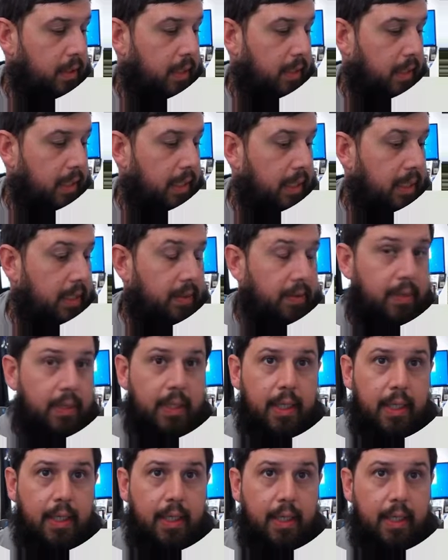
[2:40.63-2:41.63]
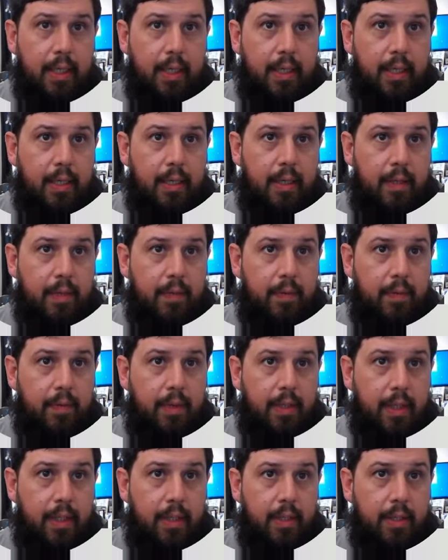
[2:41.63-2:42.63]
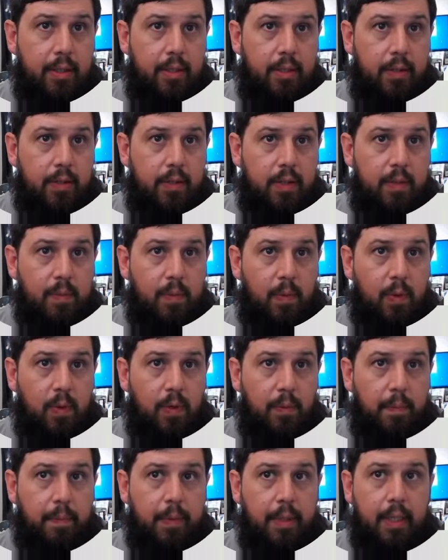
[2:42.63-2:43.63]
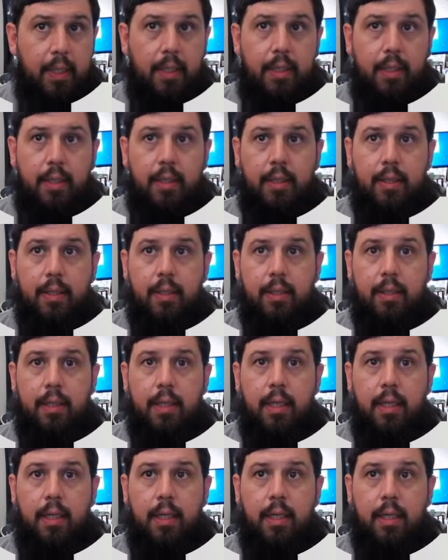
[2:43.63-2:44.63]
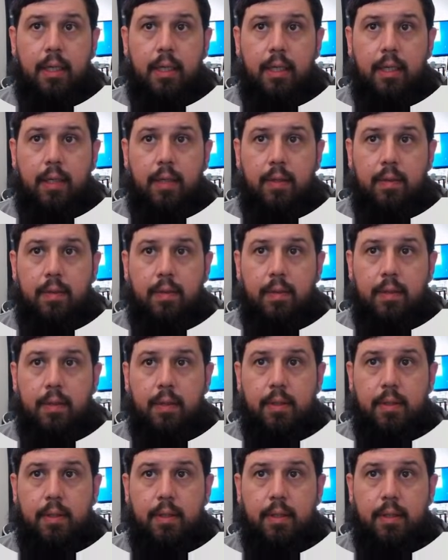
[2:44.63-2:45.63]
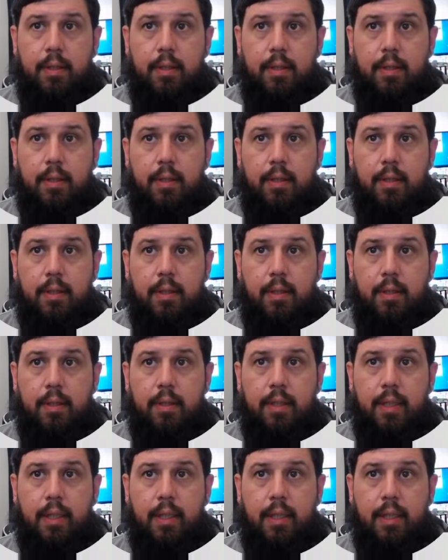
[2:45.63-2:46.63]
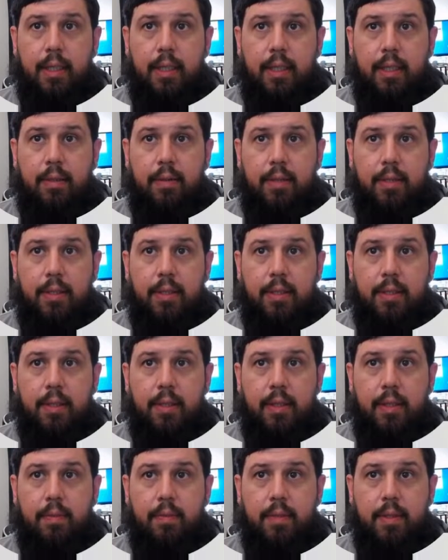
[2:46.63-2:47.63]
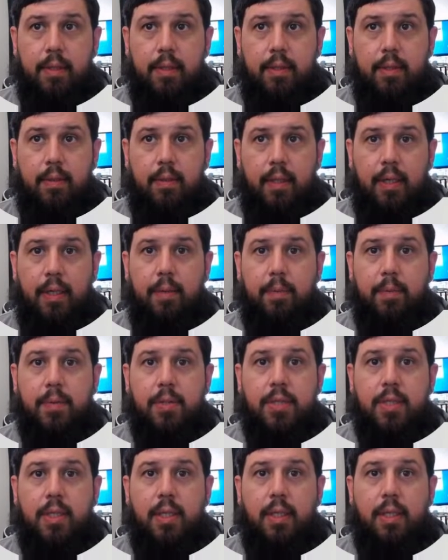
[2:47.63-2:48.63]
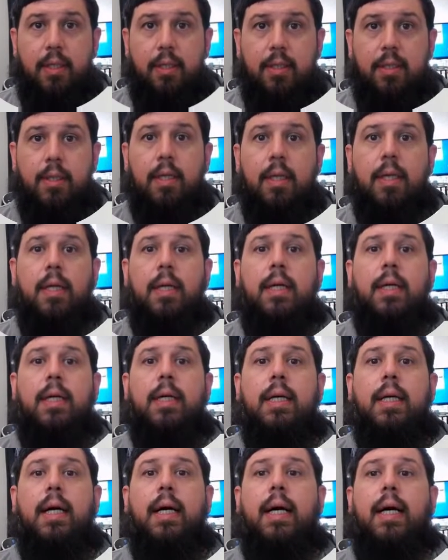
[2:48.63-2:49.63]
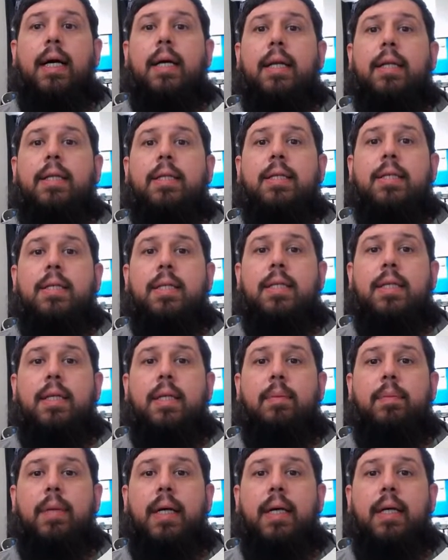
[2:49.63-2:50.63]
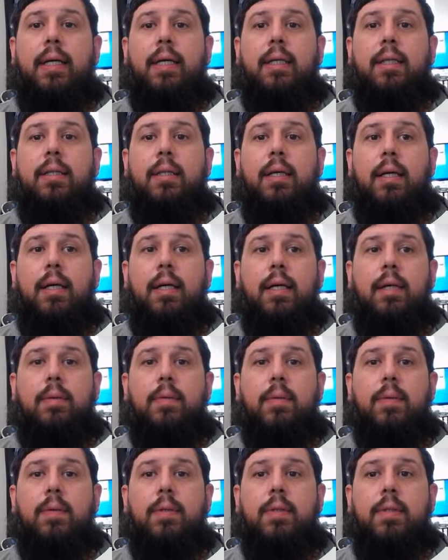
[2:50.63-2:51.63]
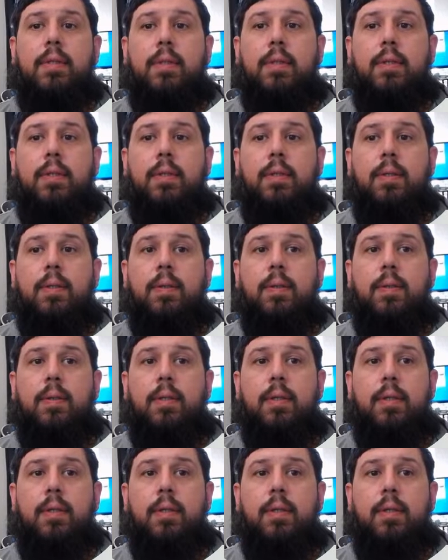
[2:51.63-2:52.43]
Now they have theirs more opaque. Looks like I'm going to turn it up to 100%. The stem height, I'm going to